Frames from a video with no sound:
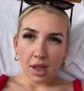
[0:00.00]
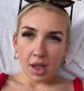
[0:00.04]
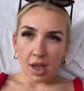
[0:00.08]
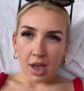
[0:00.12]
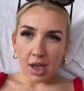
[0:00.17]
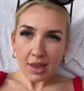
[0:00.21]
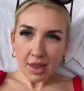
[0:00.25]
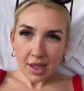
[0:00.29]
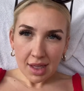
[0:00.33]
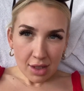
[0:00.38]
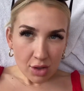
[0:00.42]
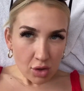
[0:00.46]

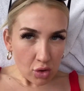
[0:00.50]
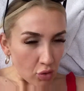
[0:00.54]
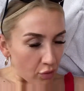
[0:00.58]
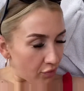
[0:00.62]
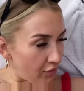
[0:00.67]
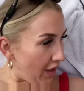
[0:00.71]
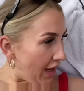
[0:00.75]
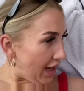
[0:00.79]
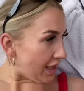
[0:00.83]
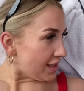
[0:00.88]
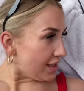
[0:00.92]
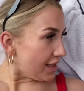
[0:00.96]
I think it's called
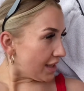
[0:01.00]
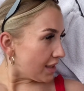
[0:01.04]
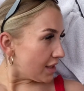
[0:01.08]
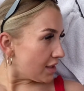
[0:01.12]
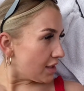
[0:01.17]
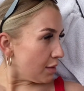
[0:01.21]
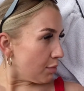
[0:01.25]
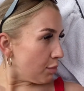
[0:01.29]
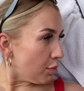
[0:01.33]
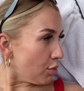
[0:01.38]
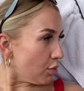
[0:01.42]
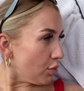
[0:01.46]

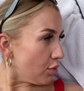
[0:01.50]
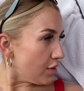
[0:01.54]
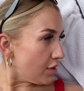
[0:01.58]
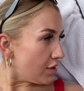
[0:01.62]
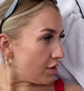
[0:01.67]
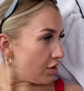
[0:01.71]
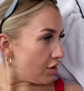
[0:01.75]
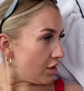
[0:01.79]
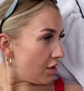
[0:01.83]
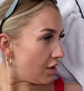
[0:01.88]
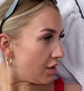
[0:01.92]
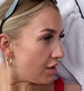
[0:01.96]
Vitality Pool.
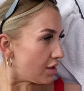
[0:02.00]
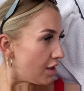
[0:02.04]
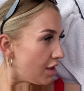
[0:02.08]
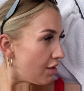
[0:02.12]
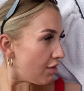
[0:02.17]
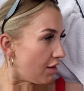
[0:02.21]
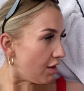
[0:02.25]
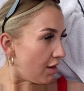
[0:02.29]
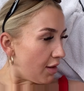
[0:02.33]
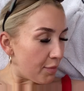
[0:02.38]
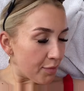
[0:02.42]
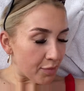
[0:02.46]

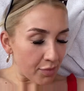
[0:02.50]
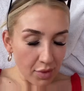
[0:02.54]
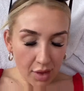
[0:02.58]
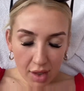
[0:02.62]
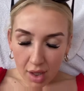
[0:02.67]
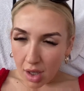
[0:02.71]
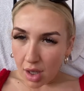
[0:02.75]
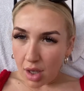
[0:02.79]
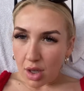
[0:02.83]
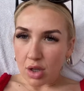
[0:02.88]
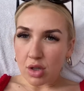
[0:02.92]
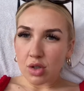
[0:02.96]

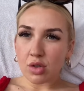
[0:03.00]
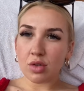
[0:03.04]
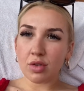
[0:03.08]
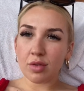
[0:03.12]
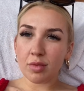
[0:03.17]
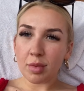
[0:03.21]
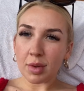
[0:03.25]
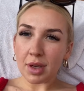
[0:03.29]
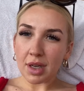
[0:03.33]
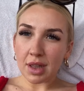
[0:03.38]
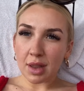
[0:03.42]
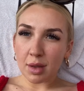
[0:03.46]
So
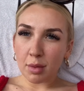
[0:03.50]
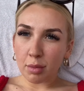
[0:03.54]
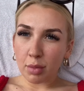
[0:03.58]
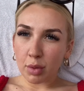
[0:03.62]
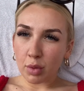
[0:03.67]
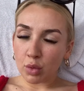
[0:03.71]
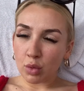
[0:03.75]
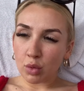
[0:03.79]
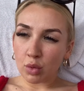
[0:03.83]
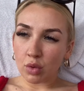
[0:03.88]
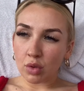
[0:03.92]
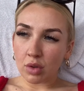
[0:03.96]
we've been in the
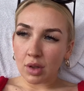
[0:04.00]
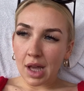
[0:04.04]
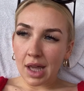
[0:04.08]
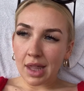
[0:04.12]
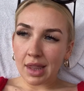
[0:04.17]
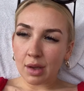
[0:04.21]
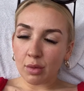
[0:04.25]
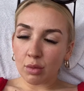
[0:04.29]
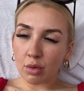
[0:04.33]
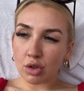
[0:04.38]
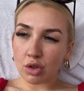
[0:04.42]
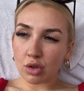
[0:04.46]
pool
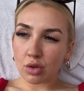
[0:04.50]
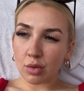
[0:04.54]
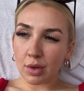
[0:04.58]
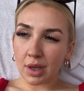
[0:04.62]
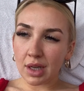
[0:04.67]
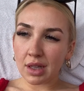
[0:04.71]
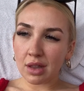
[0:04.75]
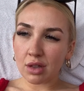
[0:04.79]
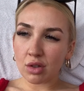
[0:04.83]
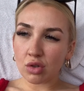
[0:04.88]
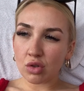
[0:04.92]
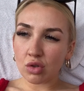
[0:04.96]
and then we just
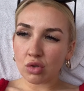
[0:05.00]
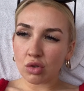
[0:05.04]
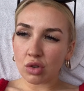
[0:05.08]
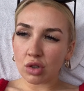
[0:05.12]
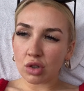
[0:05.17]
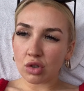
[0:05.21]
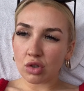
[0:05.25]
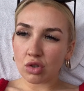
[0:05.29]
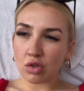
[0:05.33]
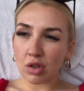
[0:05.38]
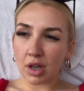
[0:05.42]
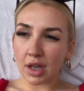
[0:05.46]
went in the
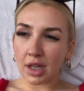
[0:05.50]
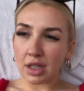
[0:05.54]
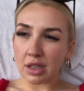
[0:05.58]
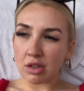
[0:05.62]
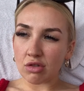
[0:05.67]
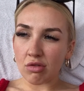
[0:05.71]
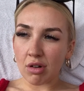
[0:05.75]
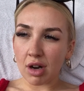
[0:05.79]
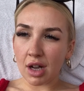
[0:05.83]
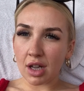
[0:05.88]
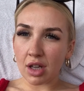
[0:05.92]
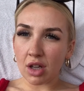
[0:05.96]
sauna to try
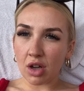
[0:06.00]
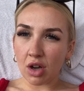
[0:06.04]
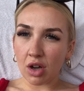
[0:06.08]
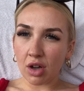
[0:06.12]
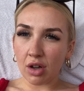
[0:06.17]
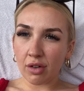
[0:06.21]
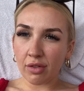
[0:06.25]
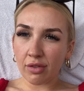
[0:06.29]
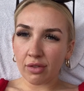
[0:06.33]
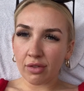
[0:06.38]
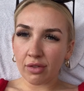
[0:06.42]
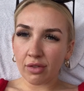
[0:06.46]
and dry
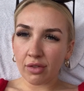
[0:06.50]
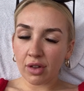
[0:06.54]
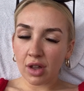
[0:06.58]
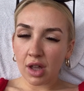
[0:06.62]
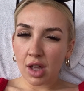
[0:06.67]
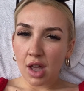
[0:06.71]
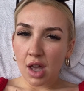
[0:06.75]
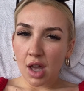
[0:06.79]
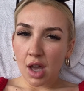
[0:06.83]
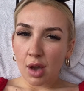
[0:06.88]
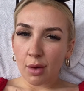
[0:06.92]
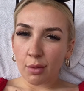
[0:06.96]
off.
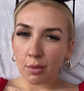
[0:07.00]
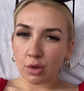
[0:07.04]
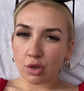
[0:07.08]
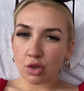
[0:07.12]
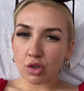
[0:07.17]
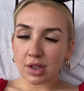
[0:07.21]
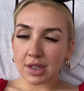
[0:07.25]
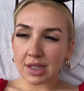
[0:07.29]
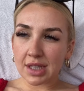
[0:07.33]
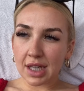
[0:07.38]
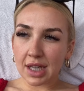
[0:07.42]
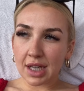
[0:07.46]
And we're
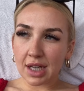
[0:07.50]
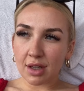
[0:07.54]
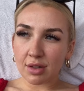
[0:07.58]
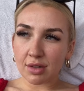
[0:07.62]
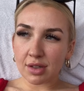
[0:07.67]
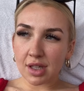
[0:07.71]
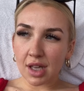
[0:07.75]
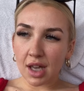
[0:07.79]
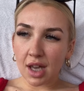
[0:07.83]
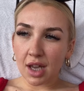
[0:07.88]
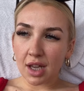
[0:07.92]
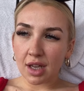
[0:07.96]
just sitting
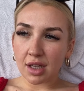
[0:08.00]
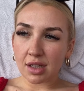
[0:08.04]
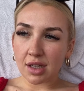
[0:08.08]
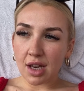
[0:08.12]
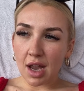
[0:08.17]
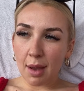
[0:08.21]
outside.